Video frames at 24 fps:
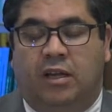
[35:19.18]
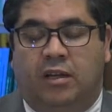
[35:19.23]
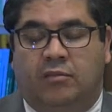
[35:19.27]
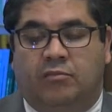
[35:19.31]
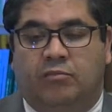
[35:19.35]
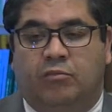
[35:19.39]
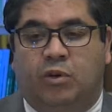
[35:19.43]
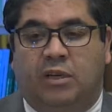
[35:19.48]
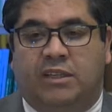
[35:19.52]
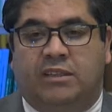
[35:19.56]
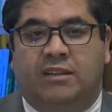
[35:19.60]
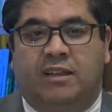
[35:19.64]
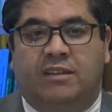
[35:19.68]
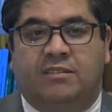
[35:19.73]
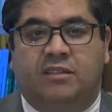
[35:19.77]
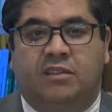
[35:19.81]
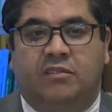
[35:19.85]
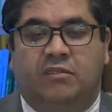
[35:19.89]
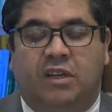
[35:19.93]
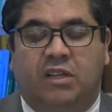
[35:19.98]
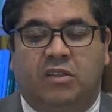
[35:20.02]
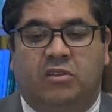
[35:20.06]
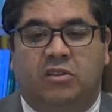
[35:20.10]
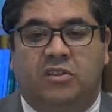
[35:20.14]
wetlands
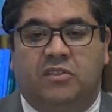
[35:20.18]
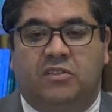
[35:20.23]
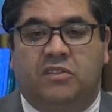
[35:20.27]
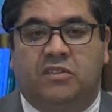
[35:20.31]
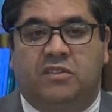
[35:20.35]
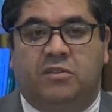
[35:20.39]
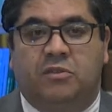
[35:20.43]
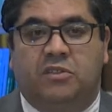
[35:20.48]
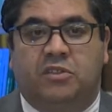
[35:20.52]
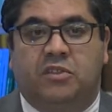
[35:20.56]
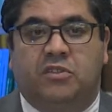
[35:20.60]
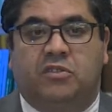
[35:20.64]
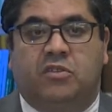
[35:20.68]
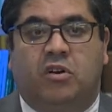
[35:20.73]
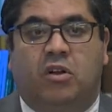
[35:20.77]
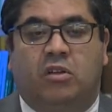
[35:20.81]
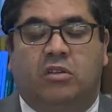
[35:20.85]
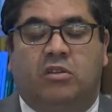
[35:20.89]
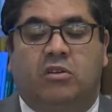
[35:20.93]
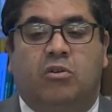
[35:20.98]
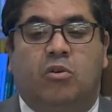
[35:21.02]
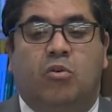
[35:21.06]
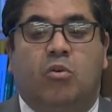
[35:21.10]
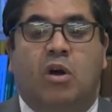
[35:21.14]
inventory system which is called
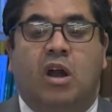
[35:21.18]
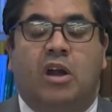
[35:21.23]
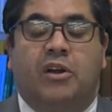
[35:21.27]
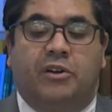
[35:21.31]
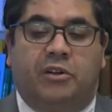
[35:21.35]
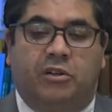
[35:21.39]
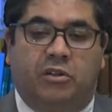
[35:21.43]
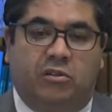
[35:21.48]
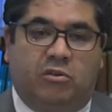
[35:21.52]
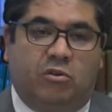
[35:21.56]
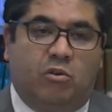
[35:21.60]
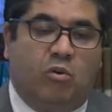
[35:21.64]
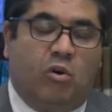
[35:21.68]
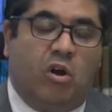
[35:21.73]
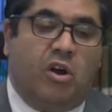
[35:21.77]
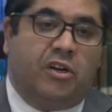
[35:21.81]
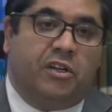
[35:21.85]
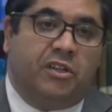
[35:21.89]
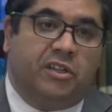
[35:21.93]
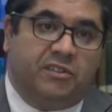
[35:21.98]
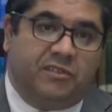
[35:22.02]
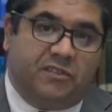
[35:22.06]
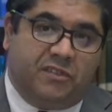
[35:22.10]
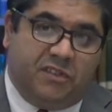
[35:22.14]

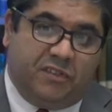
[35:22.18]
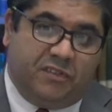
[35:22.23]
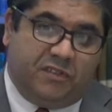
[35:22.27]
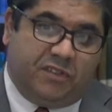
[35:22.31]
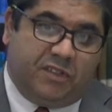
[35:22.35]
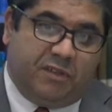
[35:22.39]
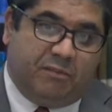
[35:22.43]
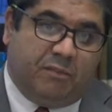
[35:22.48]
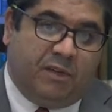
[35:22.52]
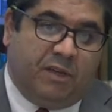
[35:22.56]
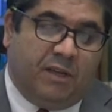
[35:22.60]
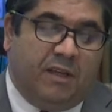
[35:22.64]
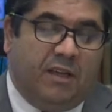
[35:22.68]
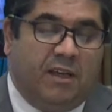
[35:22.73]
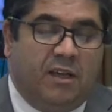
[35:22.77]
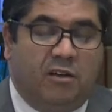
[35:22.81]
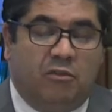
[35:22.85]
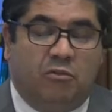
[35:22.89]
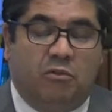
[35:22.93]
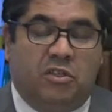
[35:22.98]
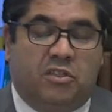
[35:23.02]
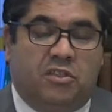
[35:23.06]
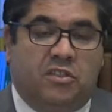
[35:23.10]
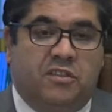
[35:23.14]
coordinate system,
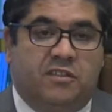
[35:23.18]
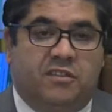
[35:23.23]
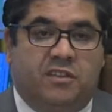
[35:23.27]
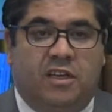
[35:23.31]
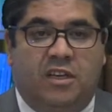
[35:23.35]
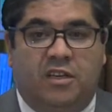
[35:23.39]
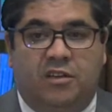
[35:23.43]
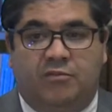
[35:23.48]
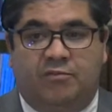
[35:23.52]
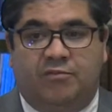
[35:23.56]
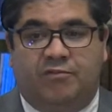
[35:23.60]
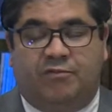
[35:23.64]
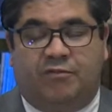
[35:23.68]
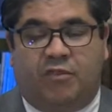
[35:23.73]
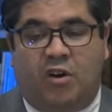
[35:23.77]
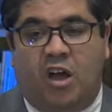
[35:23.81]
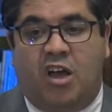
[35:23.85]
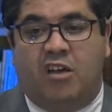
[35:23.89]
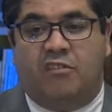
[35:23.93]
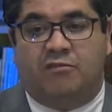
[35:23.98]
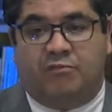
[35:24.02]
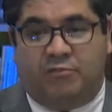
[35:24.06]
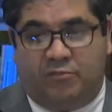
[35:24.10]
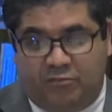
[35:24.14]
which is
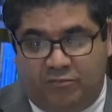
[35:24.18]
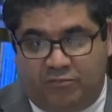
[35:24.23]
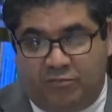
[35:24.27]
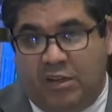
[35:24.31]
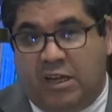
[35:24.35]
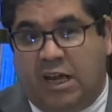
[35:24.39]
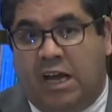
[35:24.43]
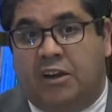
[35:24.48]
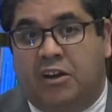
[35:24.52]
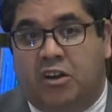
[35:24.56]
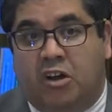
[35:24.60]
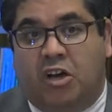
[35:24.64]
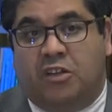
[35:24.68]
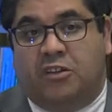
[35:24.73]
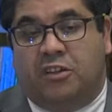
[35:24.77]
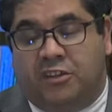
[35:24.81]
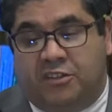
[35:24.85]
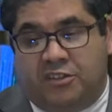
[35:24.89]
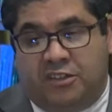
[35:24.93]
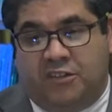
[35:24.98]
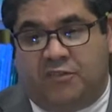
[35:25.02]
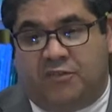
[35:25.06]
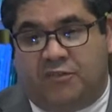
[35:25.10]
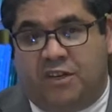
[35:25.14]
another
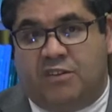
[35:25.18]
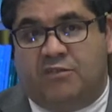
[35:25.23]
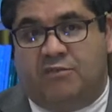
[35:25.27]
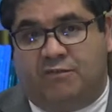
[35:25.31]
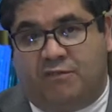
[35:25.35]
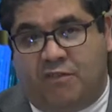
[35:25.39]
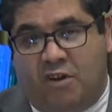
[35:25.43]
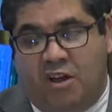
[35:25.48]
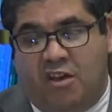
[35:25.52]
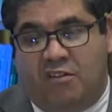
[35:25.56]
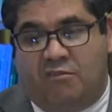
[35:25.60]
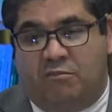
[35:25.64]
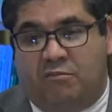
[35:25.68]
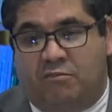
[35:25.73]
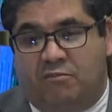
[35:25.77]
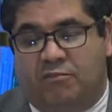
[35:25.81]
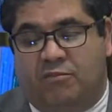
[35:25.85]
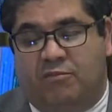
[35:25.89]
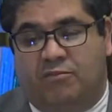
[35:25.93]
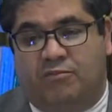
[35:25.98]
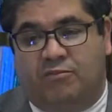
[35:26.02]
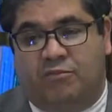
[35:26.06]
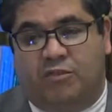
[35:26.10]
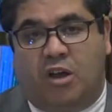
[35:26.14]
different 5
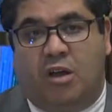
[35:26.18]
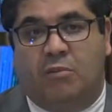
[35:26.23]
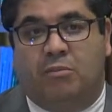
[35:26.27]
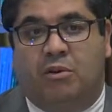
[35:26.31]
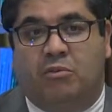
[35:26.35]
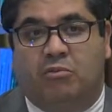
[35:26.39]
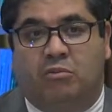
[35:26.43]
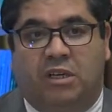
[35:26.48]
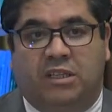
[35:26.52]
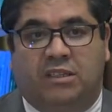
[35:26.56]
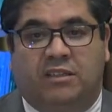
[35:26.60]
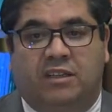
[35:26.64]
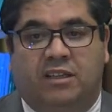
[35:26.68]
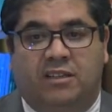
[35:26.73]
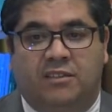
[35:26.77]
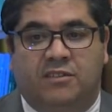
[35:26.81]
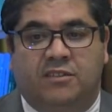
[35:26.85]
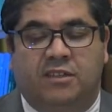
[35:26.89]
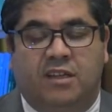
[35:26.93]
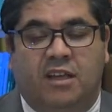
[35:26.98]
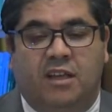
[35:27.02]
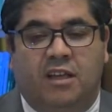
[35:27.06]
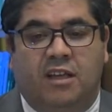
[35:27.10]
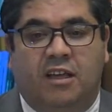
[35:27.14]
type of wetlands
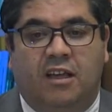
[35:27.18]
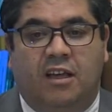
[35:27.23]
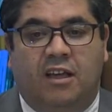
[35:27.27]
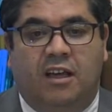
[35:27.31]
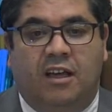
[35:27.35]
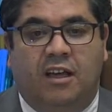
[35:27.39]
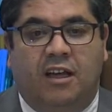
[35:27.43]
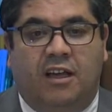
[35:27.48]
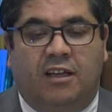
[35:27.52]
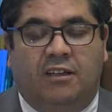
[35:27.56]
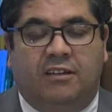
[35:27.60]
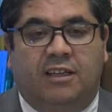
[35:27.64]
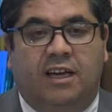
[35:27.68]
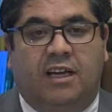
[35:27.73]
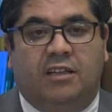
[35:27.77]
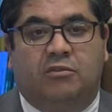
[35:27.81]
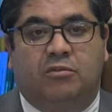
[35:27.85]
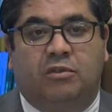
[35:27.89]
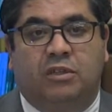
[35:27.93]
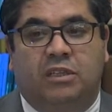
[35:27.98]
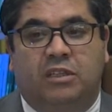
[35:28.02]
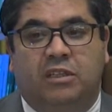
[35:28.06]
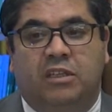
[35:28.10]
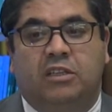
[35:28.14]
that
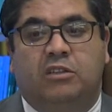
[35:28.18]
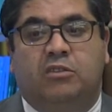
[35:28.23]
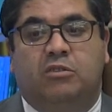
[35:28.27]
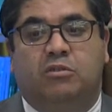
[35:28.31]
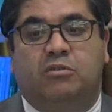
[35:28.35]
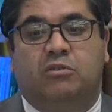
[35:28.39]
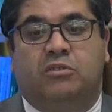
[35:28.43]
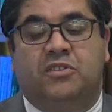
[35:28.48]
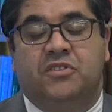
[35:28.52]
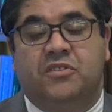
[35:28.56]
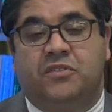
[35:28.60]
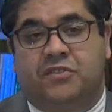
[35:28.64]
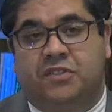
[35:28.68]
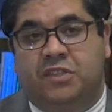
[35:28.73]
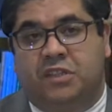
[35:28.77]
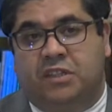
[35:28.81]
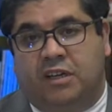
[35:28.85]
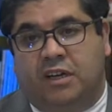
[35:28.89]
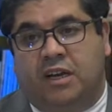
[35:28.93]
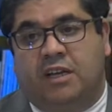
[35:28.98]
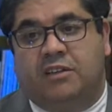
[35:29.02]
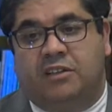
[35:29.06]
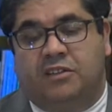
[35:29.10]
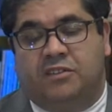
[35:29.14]
we need to consider,
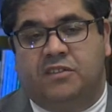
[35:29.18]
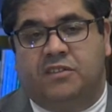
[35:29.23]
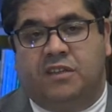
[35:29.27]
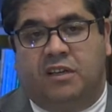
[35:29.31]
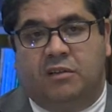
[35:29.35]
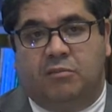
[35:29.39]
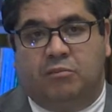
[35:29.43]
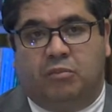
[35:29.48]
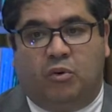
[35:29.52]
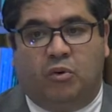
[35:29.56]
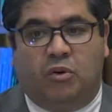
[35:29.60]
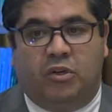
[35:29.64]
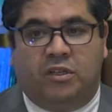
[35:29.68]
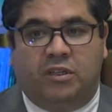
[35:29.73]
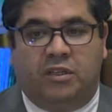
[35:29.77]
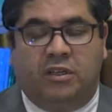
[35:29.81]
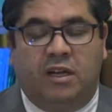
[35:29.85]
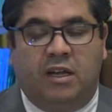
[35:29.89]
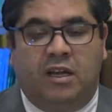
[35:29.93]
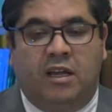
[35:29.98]
and this is an important